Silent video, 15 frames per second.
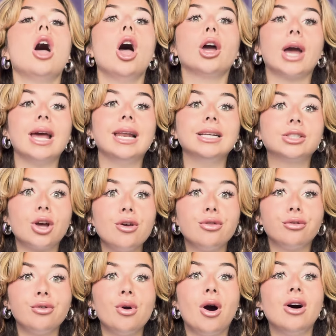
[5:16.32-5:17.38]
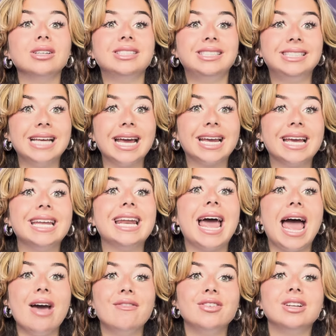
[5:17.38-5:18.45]
Okay, let's go through our second
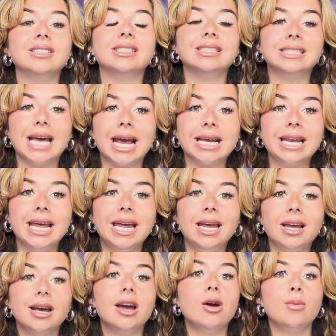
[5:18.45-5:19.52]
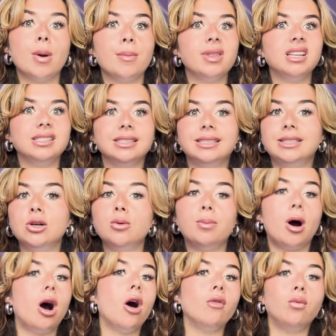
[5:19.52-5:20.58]
evidence and technique. Remember, this is still
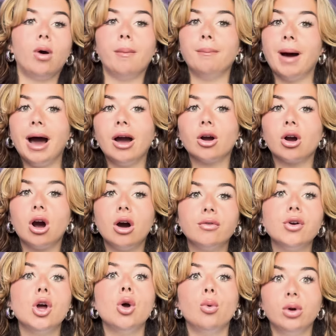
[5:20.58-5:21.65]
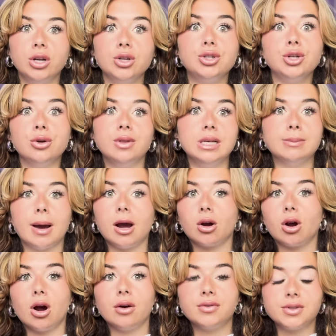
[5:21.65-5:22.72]
part of one paragraph. We need 2 of these
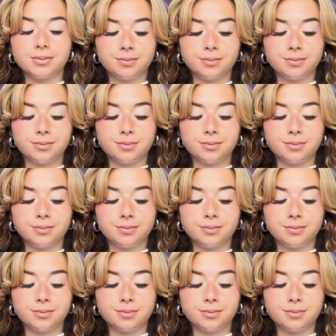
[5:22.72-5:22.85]
paragraphs.